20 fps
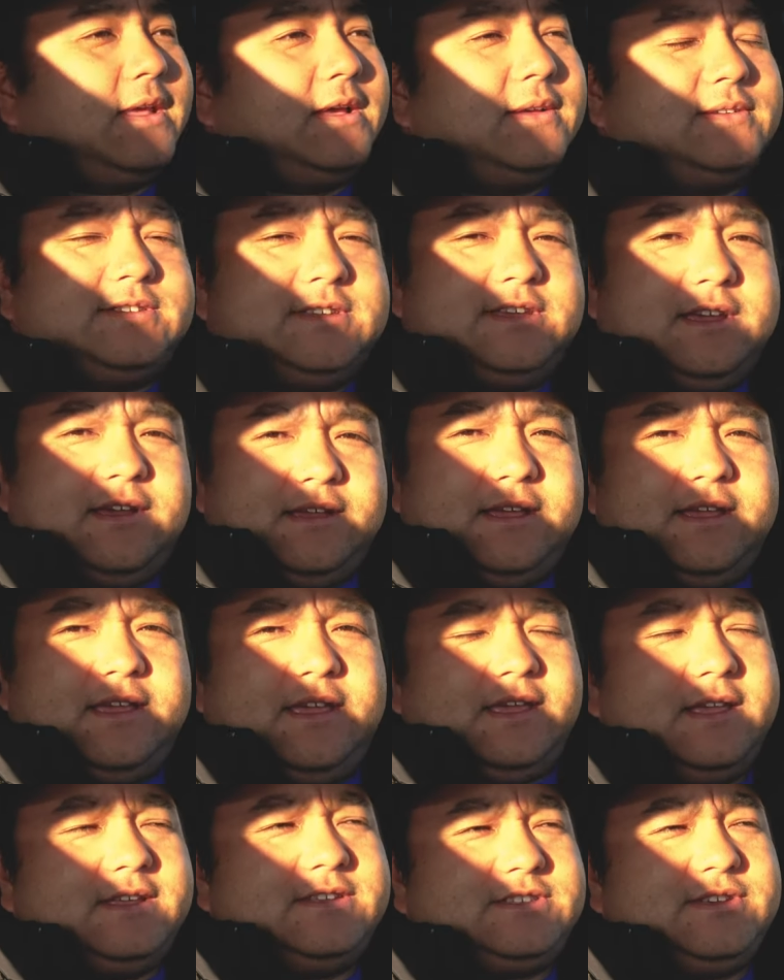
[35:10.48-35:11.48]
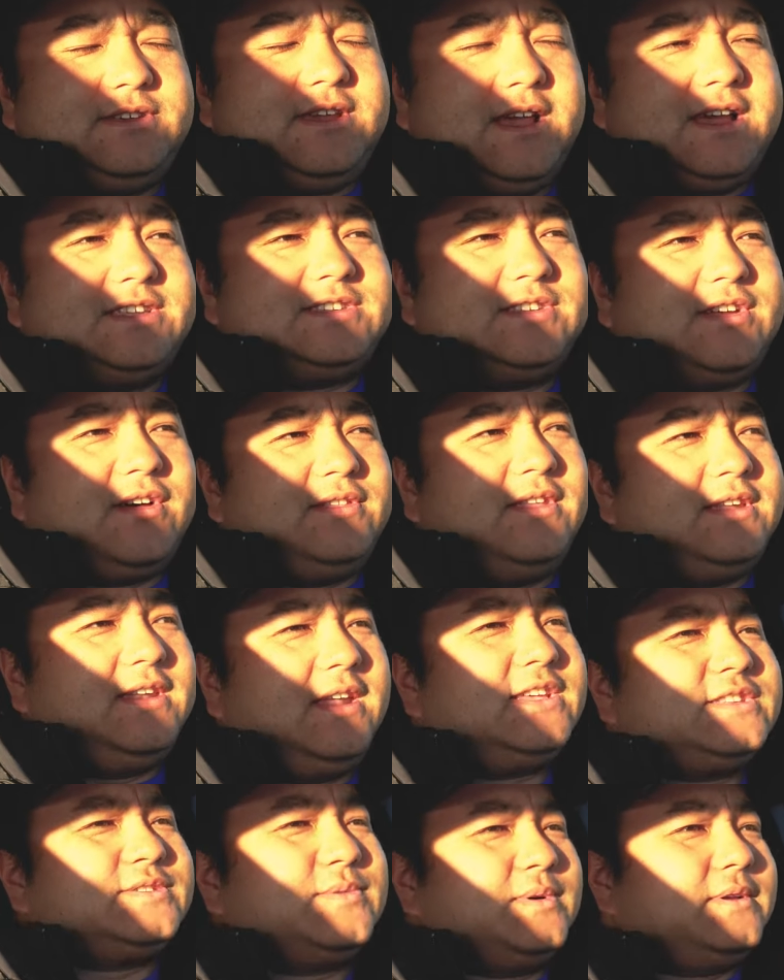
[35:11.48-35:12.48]
I'll see you guys on the
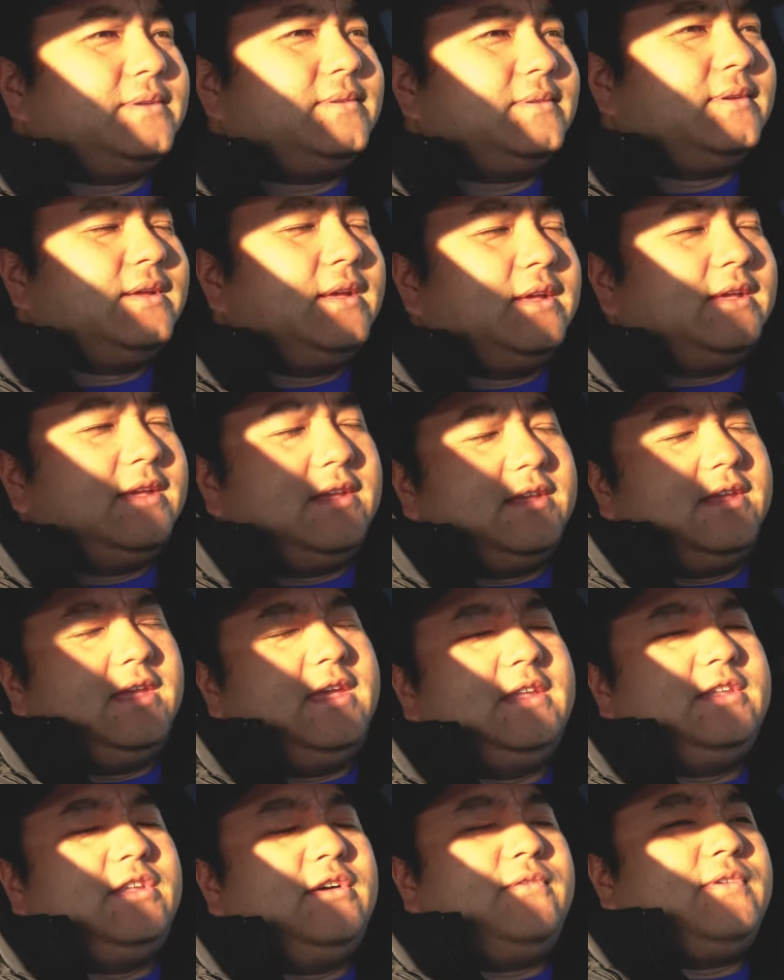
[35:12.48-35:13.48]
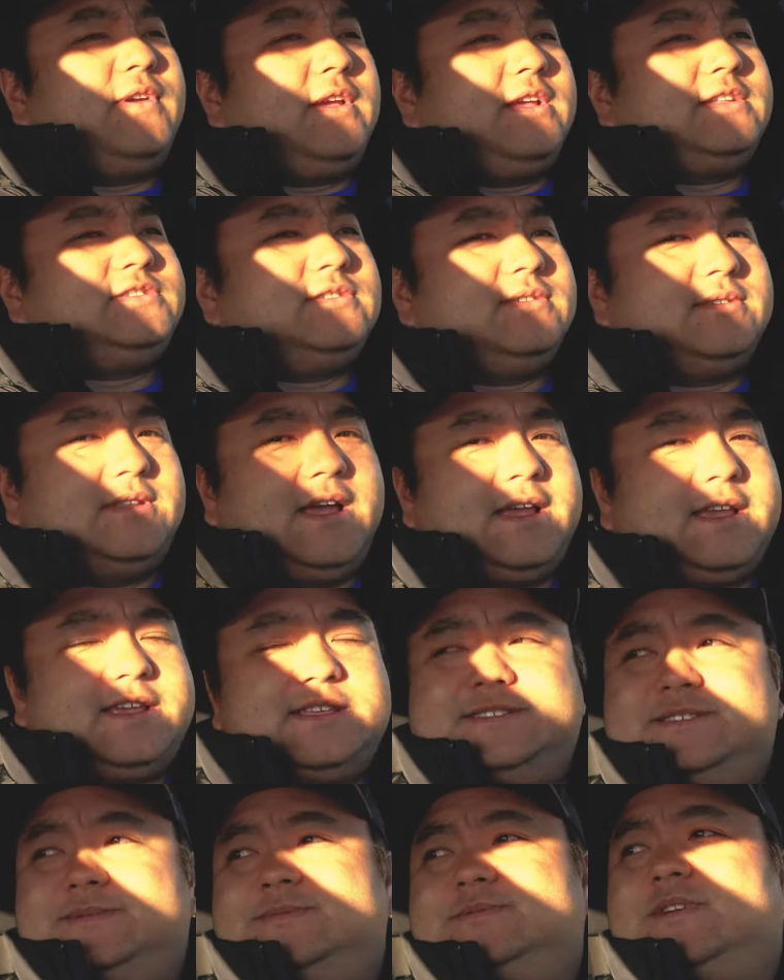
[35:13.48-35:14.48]
next one. And don't forget to like
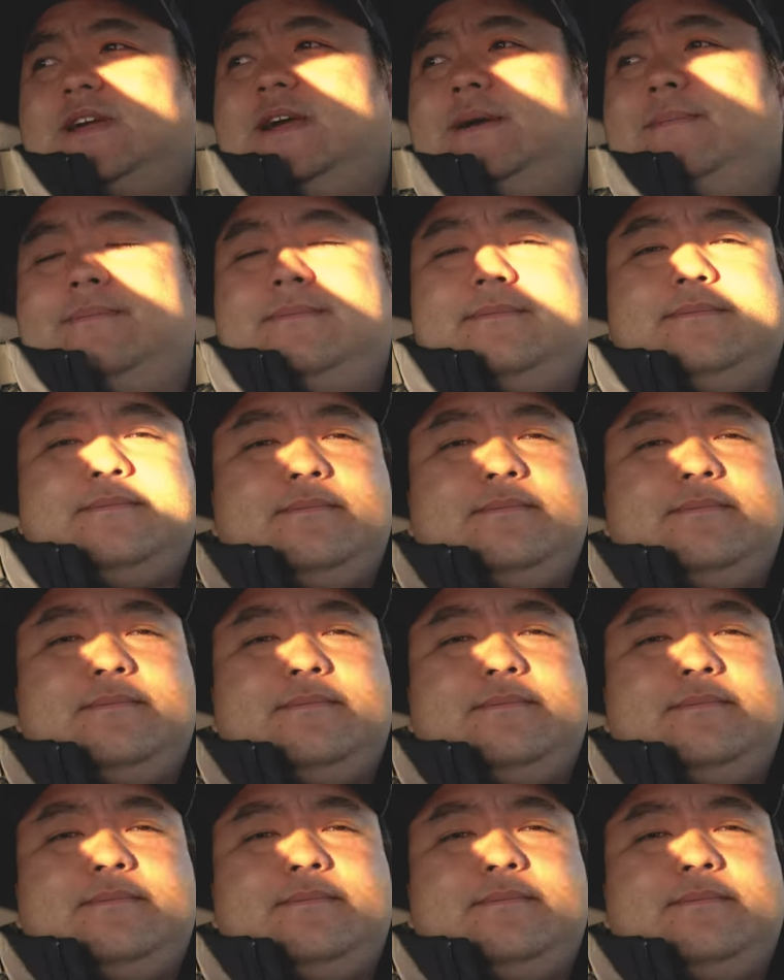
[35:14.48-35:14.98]
and subscribe.